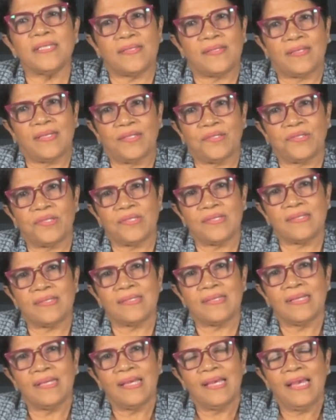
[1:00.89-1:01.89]

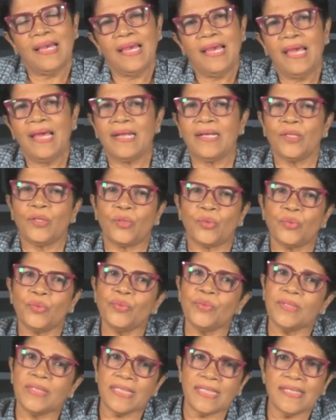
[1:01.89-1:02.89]
discussions and
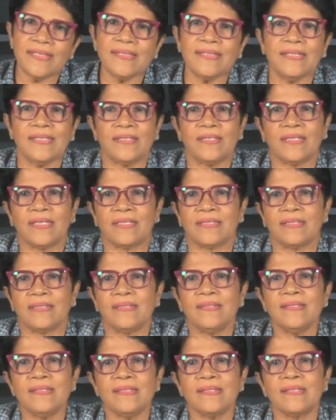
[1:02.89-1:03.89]
through these
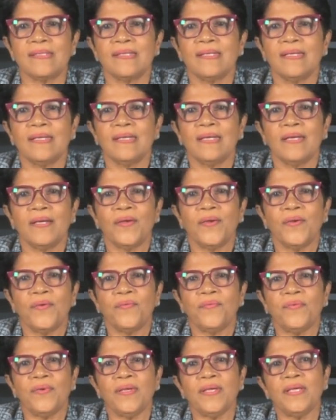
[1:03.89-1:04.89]
discussions,
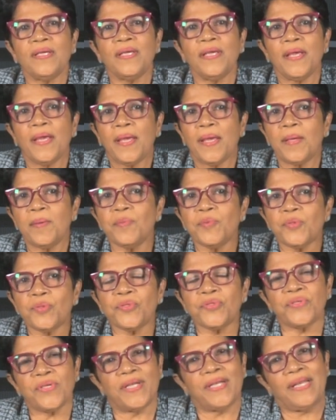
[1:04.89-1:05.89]
we aim
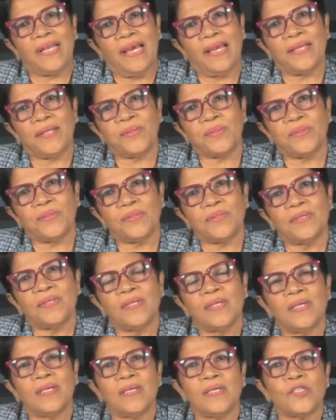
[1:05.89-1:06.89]
to shed light on
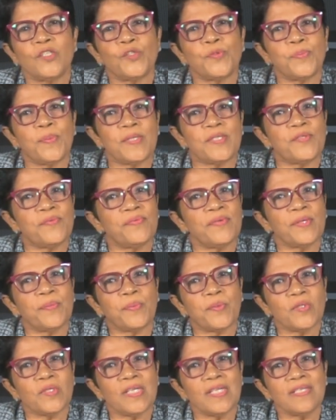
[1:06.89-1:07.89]
specific
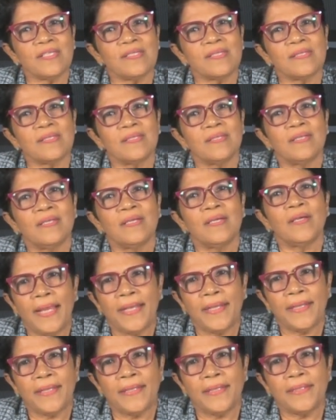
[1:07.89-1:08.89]
projects
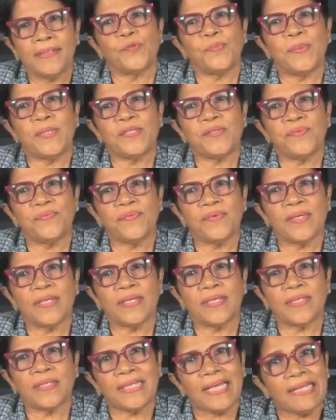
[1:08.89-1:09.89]
and
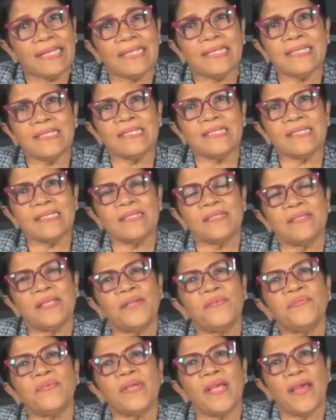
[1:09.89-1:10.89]
specific challenges
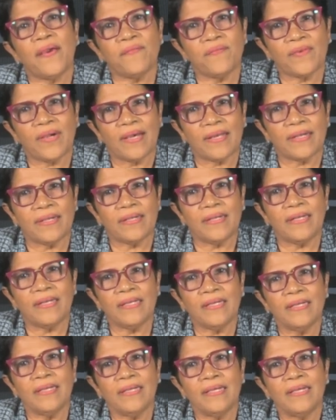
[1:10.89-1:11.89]
that we have
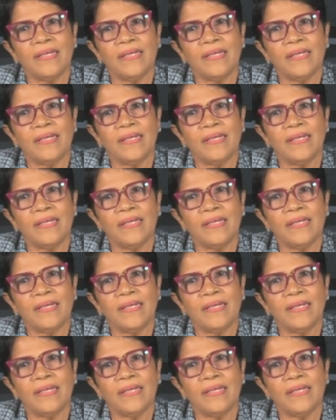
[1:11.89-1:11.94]
currently